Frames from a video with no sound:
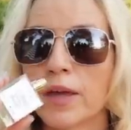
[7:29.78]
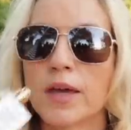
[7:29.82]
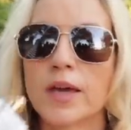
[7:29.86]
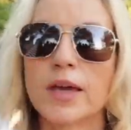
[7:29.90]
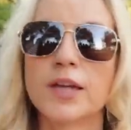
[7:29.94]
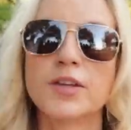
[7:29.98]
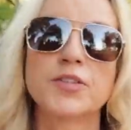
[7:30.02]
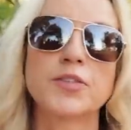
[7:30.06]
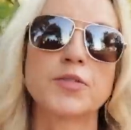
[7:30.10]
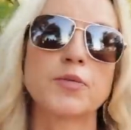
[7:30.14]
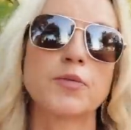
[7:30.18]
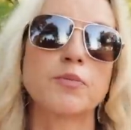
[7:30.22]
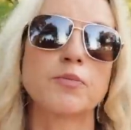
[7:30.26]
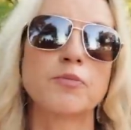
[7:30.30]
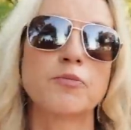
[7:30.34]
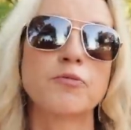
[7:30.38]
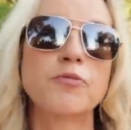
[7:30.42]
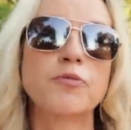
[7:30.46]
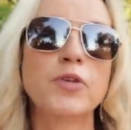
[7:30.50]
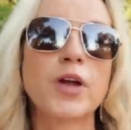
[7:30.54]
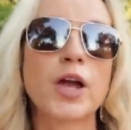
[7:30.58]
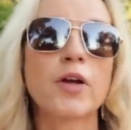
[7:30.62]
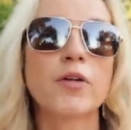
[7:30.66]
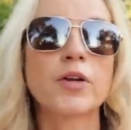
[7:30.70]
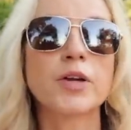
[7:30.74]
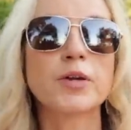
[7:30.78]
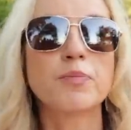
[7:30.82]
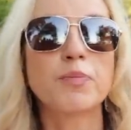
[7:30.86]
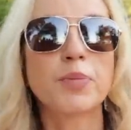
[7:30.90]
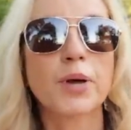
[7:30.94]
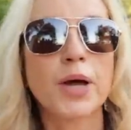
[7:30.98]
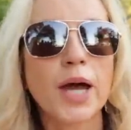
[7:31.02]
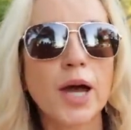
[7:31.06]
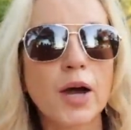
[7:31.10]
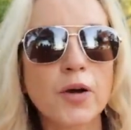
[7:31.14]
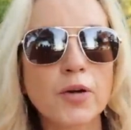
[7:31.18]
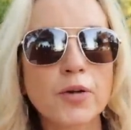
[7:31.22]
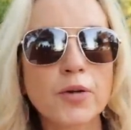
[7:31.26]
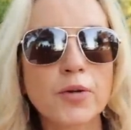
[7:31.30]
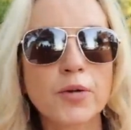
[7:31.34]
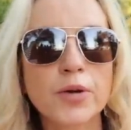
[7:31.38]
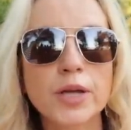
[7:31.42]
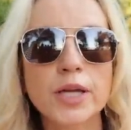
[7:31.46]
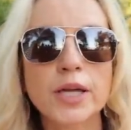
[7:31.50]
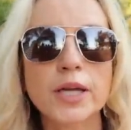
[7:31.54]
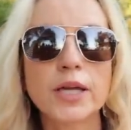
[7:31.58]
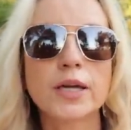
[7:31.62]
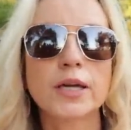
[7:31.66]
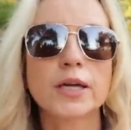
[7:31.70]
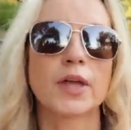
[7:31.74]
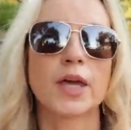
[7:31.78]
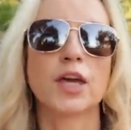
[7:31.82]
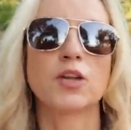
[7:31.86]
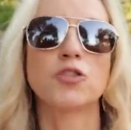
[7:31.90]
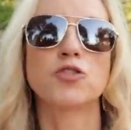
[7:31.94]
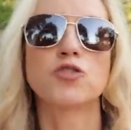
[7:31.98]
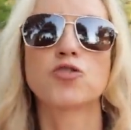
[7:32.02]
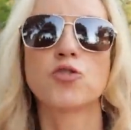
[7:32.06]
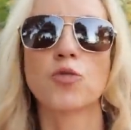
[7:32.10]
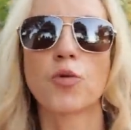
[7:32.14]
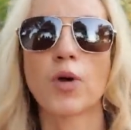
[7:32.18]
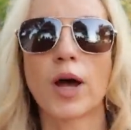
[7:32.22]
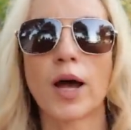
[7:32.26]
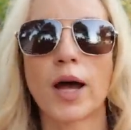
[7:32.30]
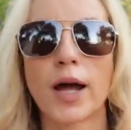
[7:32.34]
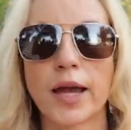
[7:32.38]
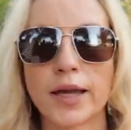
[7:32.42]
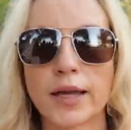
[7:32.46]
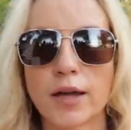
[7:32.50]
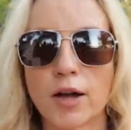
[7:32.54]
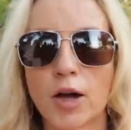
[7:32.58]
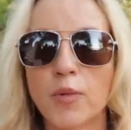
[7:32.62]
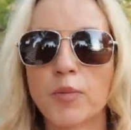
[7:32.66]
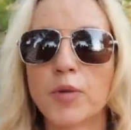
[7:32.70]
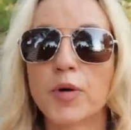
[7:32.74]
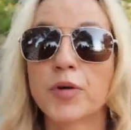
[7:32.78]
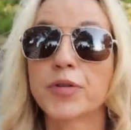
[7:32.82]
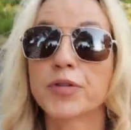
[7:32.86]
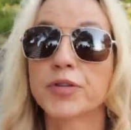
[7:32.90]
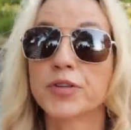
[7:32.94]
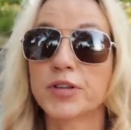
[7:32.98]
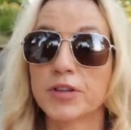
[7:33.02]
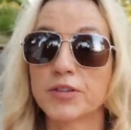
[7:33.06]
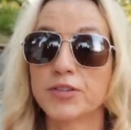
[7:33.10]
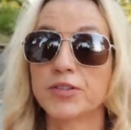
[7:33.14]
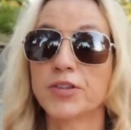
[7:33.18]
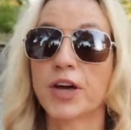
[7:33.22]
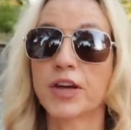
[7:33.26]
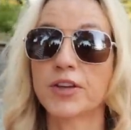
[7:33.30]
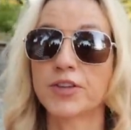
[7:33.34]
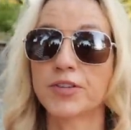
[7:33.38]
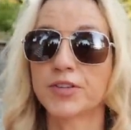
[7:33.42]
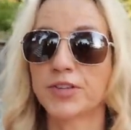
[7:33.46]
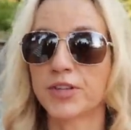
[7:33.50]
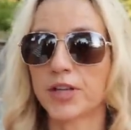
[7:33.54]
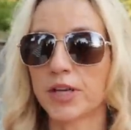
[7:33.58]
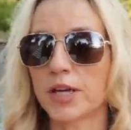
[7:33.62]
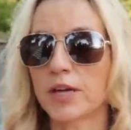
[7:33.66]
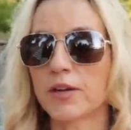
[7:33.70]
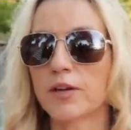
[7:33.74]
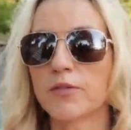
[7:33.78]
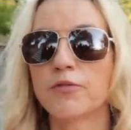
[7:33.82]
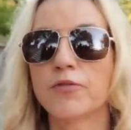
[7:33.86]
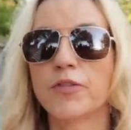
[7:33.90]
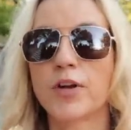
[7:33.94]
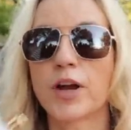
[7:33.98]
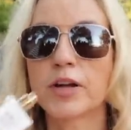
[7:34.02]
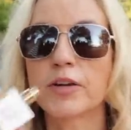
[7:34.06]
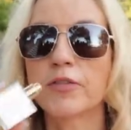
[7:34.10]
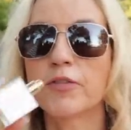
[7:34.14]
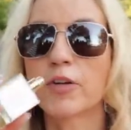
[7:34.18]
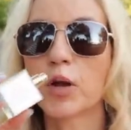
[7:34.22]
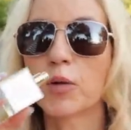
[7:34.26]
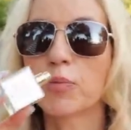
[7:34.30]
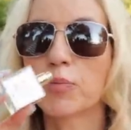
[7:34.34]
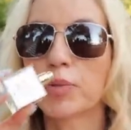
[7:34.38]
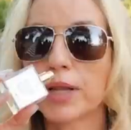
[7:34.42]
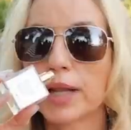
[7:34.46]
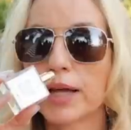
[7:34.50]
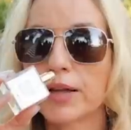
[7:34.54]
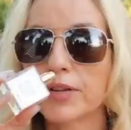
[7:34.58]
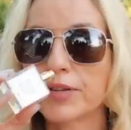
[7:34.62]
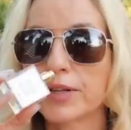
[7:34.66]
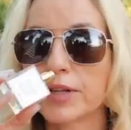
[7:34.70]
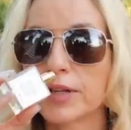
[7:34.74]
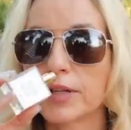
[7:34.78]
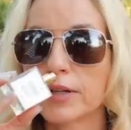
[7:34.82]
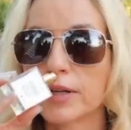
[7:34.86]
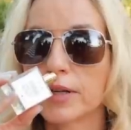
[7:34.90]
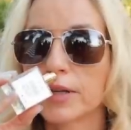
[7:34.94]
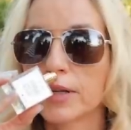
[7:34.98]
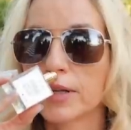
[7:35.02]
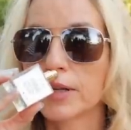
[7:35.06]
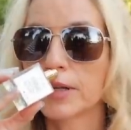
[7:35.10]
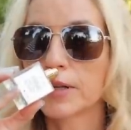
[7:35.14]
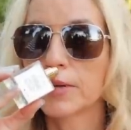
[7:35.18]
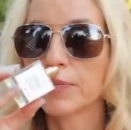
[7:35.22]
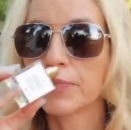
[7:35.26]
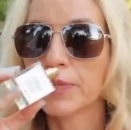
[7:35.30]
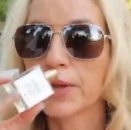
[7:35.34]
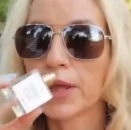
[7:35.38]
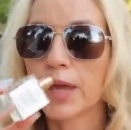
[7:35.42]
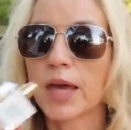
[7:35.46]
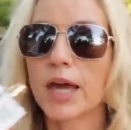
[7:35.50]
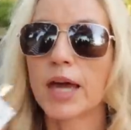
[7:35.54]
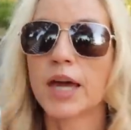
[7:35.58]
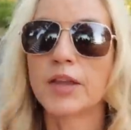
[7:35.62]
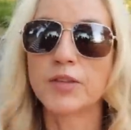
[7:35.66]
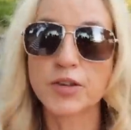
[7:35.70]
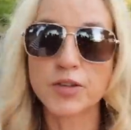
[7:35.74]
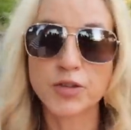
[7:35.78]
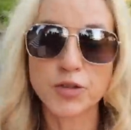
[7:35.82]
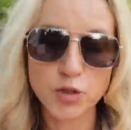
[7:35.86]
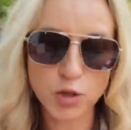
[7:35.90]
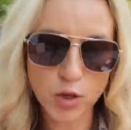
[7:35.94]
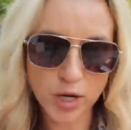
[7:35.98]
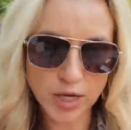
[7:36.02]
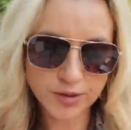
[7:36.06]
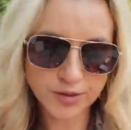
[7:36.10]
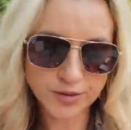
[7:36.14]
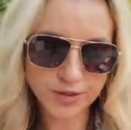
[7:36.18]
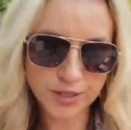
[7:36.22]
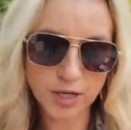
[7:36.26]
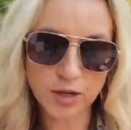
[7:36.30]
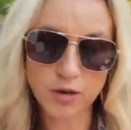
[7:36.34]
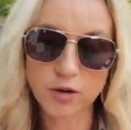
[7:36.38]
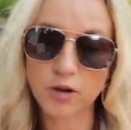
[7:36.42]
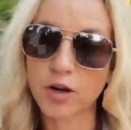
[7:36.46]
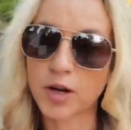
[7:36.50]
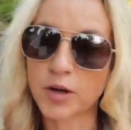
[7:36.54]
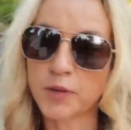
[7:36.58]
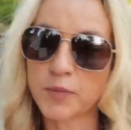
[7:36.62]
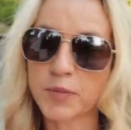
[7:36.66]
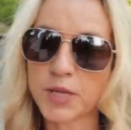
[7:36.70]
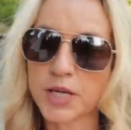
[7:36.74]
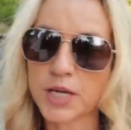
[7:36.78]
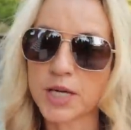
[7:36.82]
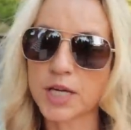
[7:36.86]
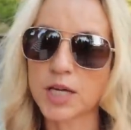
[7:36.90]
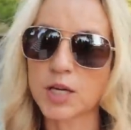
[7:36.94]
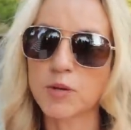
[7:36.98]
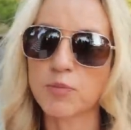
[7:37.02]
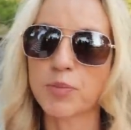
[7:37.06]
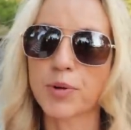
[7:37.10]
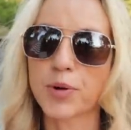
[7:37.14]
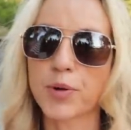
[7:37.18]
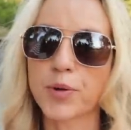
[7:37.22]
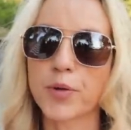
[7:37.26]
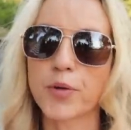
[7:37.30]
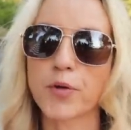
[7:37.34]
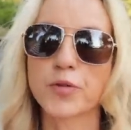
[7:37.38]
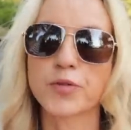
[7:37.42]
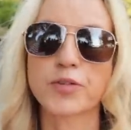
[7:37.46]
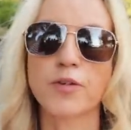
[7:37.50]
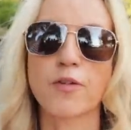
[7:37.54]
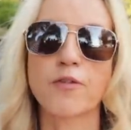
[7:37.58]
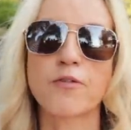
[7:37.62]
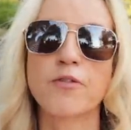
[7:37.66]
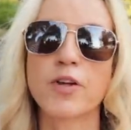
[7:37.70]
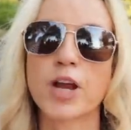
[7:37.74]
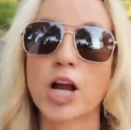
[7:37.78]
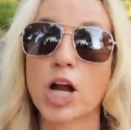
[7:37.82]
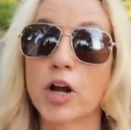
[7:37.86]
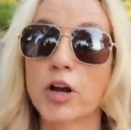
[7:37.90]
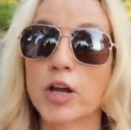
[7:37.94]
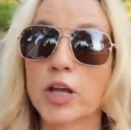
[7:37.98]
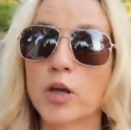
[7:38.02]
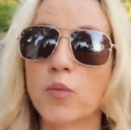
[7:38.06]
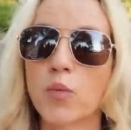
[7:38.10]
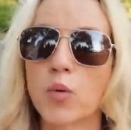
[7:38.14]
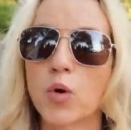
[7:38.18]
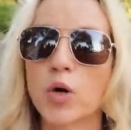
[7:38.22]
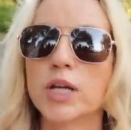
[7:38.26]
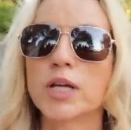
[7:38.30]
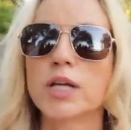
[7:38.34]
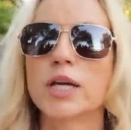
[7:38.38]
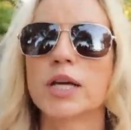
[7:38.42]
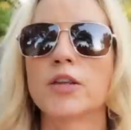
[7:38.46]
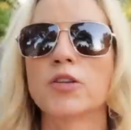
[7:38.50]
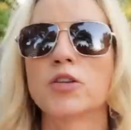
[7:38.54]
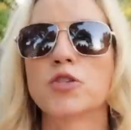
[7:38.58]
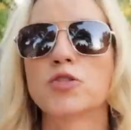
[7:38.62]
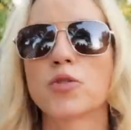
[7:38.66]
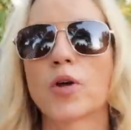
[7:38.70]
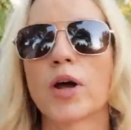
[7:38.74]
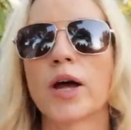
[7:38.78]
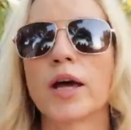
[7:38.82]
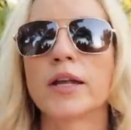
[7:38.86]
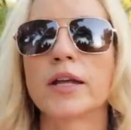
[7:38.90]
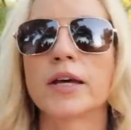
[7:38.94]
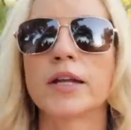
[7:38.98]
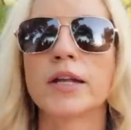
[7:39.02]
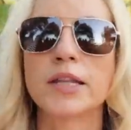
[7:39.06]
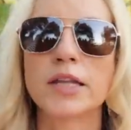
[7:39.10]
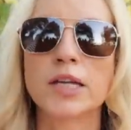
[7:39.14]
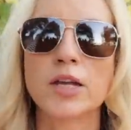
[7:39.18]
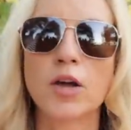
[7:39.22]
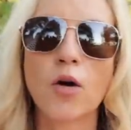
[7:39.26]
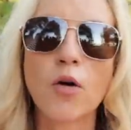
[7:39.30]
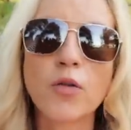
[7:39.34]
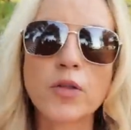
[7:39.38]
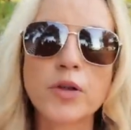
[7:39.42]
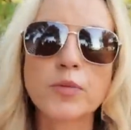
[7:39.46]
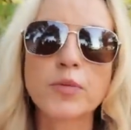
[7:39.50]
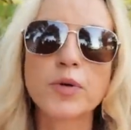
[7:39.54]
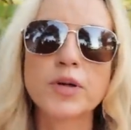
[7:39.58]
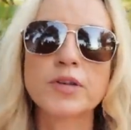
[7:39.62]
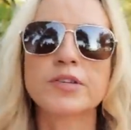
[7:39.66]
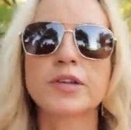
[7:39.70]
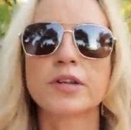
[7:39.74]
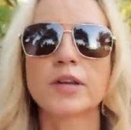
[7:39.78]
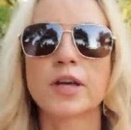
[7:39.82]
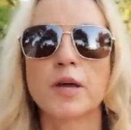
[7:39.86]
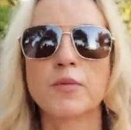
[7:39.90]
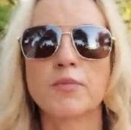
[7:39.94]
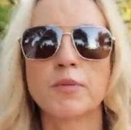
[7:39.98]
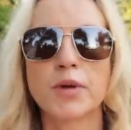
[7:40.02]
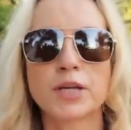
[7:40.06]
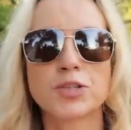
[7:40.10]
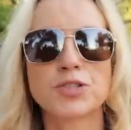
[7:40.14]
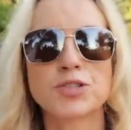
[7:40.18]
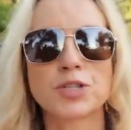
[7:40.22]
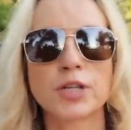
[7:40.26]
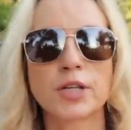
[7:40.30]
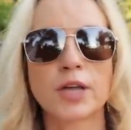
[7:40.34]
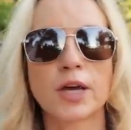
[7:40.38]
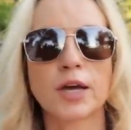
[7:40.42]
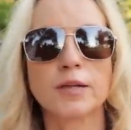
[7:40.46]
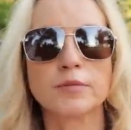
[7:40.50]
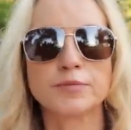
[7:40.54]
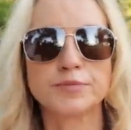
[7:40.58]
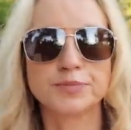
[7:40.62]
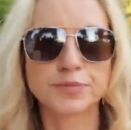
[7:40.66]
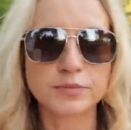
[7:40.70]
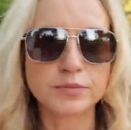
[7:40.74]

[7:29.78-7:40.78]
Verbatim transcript: it's very powdery and dry, almost dusty, very, very pleasant. And this dries down on me, it pulls very woody in the dry down. And the only reason I mention that